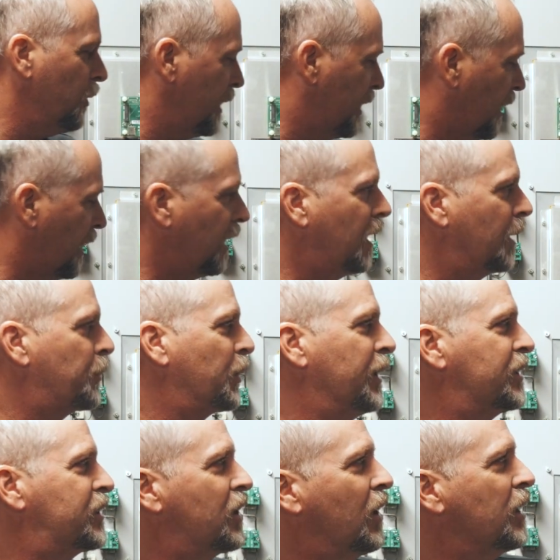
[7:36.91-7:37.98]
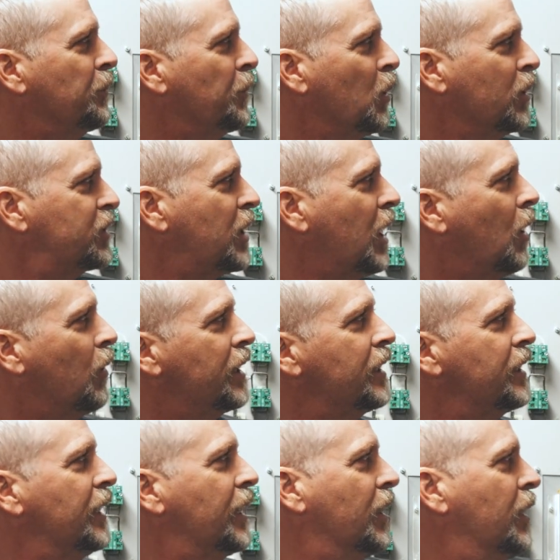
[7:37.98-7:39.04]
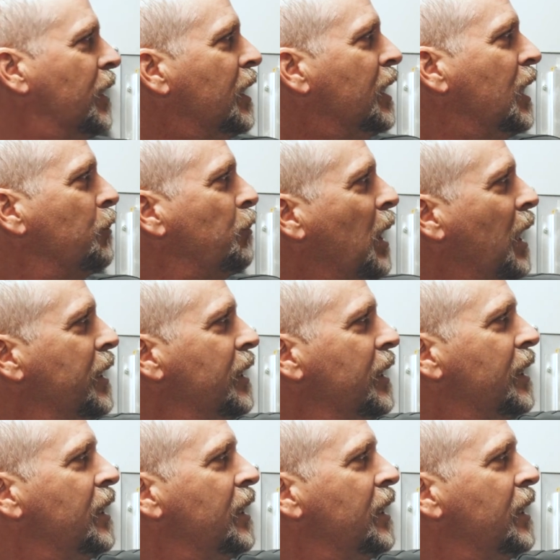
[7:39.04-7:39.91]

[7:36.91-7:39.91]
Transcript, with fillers: We got a lot of printed circuit boards going in here, but